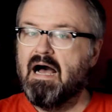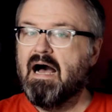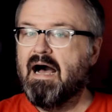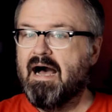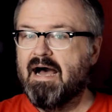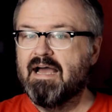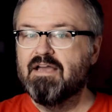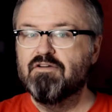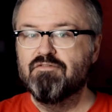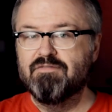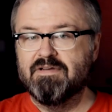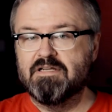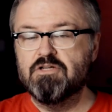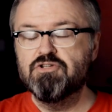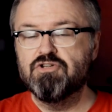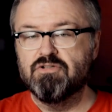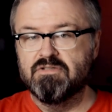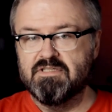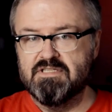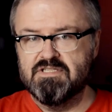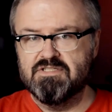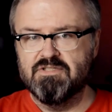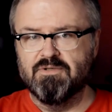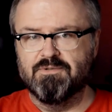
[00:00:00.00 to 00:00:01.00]
I
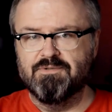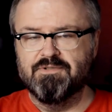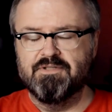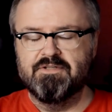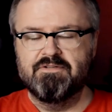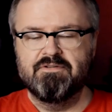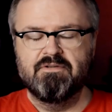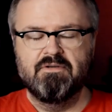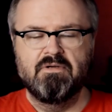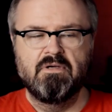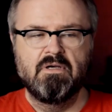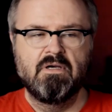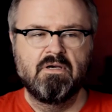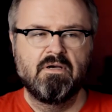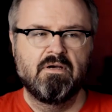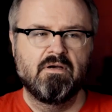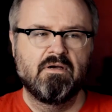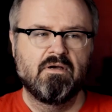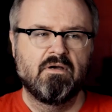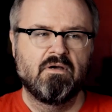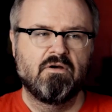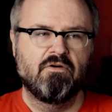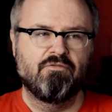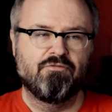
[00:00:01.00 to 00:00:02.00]
eventually sold it
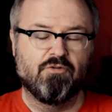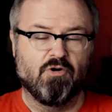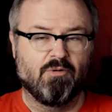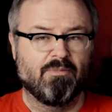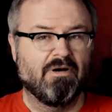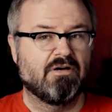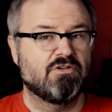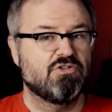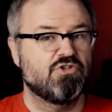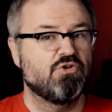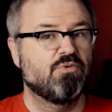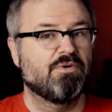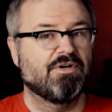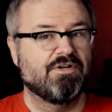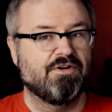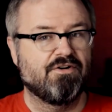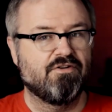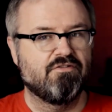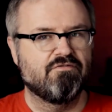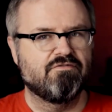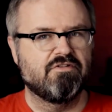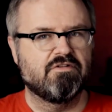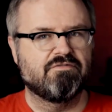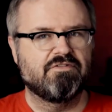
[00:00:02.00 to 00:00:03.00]
for about
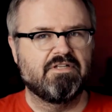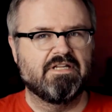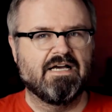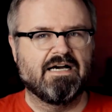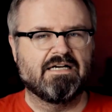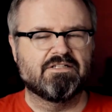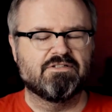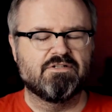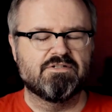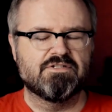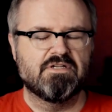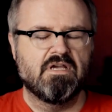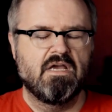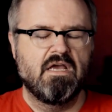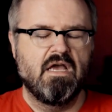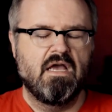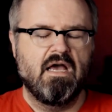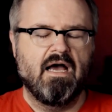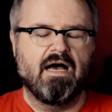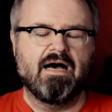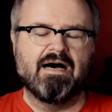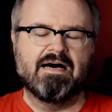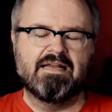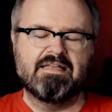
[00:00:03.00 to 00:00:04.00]
$250
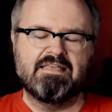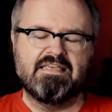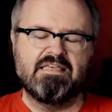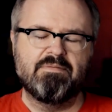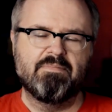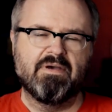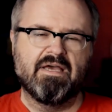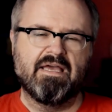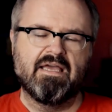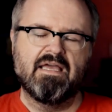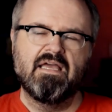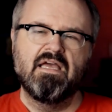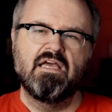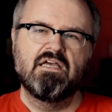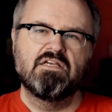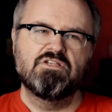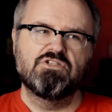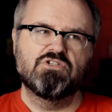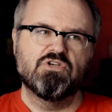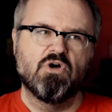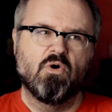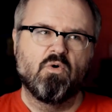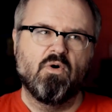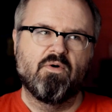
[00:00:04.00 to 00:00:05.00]
on eBay.
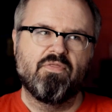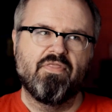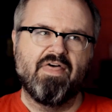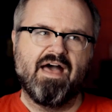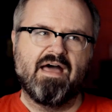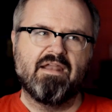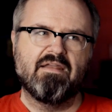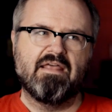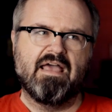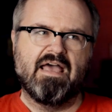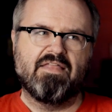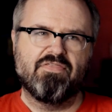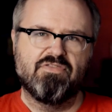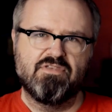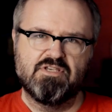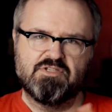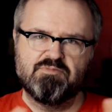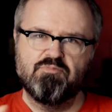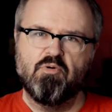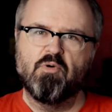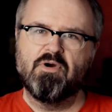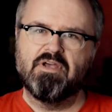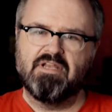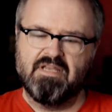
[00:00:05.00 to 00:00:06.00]
So that at this
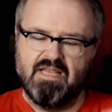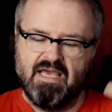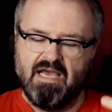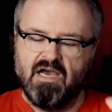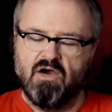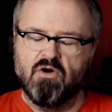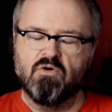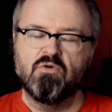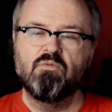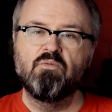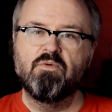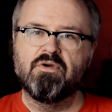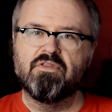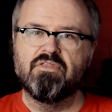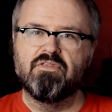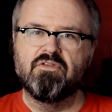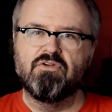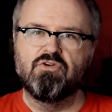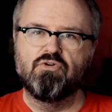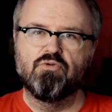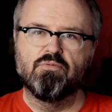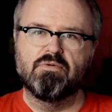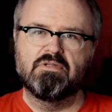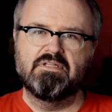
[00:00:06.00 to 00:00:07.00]
point now with the
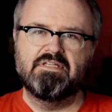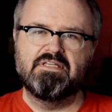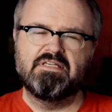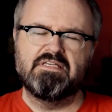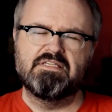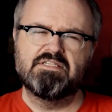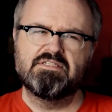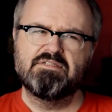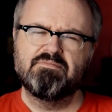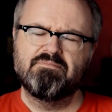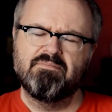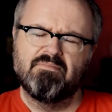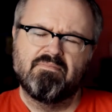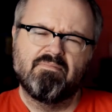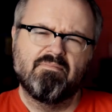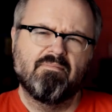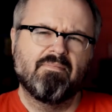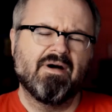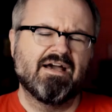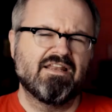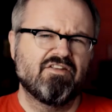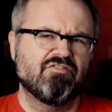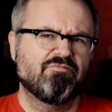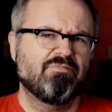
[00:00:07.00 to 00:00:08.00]
new release
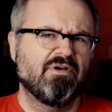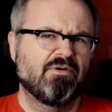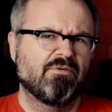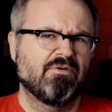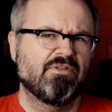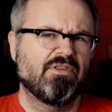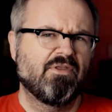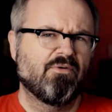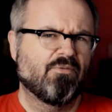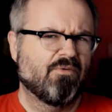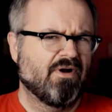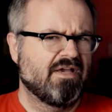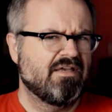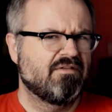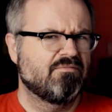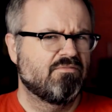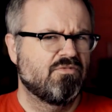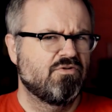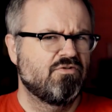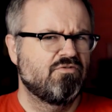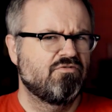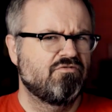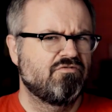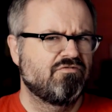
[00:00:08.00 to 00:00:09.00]
might have been the right
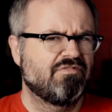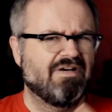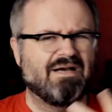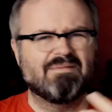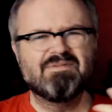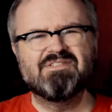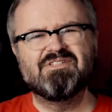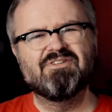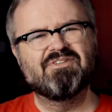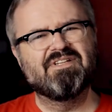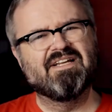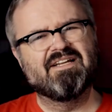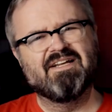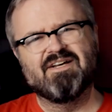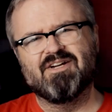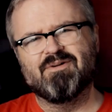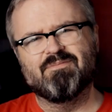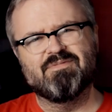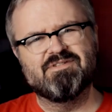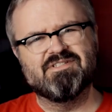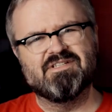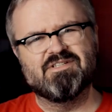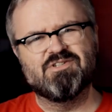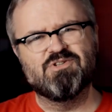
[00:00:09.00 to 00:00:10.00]
move. I'm still not
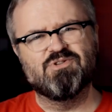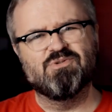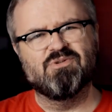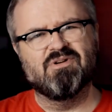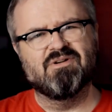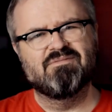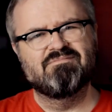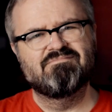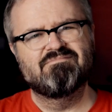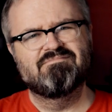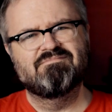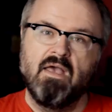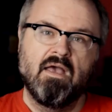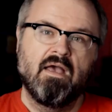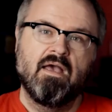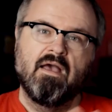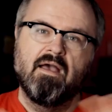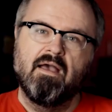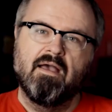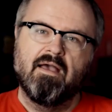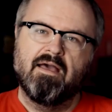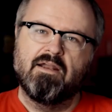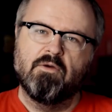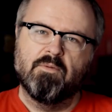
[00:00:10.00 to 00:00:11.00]
100% sure.
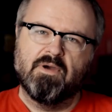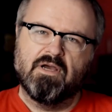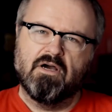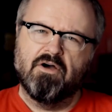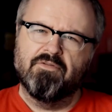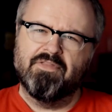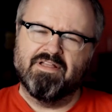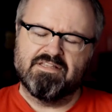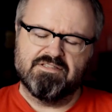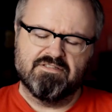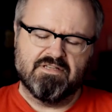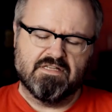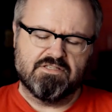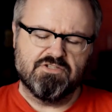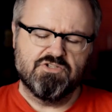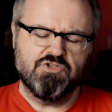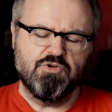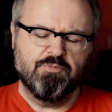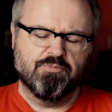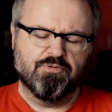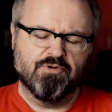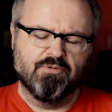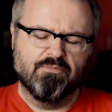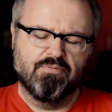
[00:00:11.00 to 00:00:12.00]
Anyway, all that's not
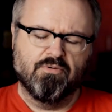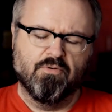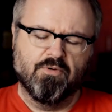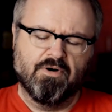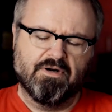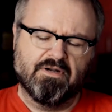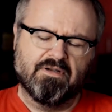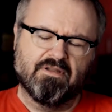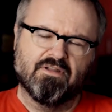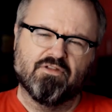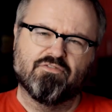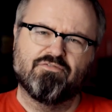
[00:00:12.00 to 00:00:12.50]
super important.